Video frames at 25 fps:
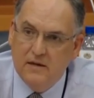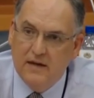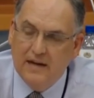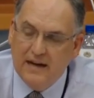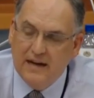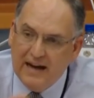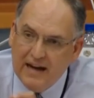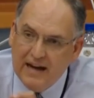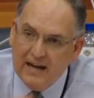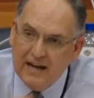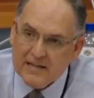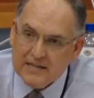a
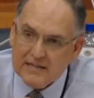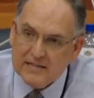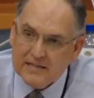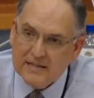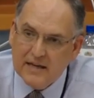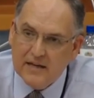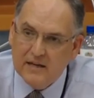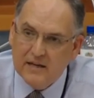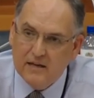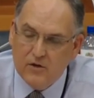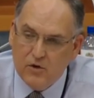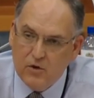higher
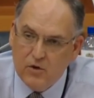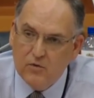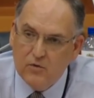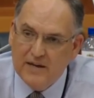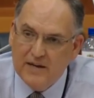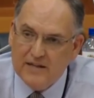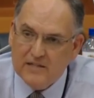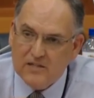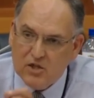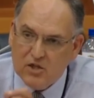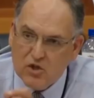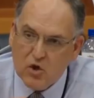standard,
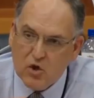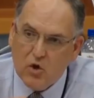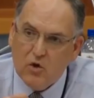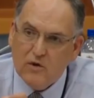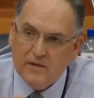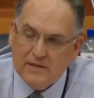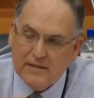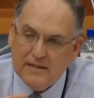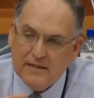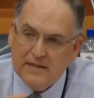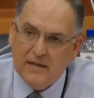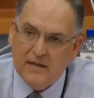you as a
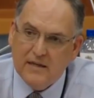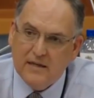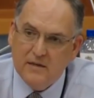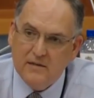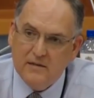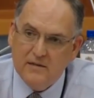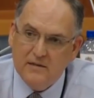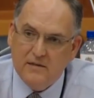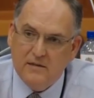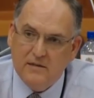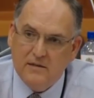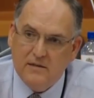chartered
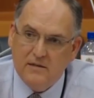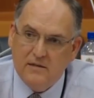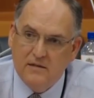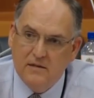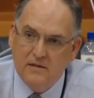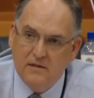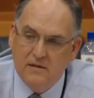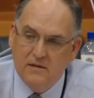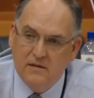accountant,